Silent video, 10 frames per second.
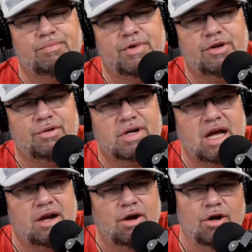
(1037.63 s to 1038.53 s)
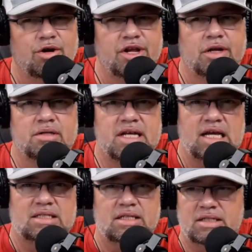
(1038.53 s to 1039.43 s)
you know, kind of hurting
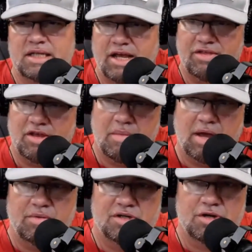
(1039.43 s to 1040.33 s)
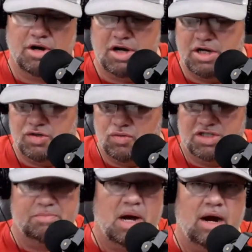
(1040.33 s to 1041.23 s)
Texas and then maybe turning into a
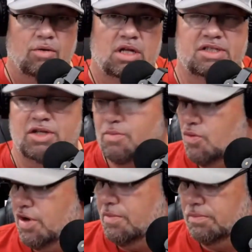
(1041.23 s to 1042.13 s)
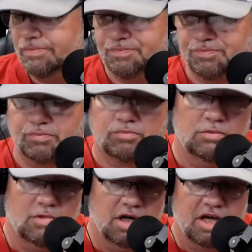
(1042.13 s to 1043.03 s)
spiral at some point.
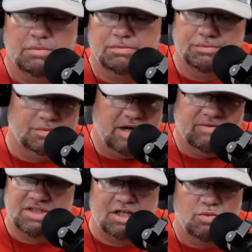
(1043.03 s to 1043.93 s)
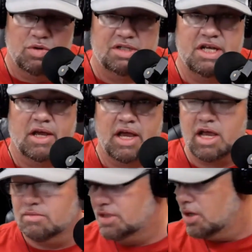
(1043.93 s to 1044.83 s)
Again, never seen them win ten
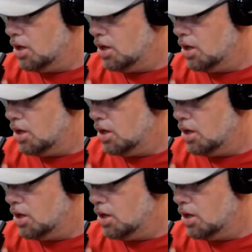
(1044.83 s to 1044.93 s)
games.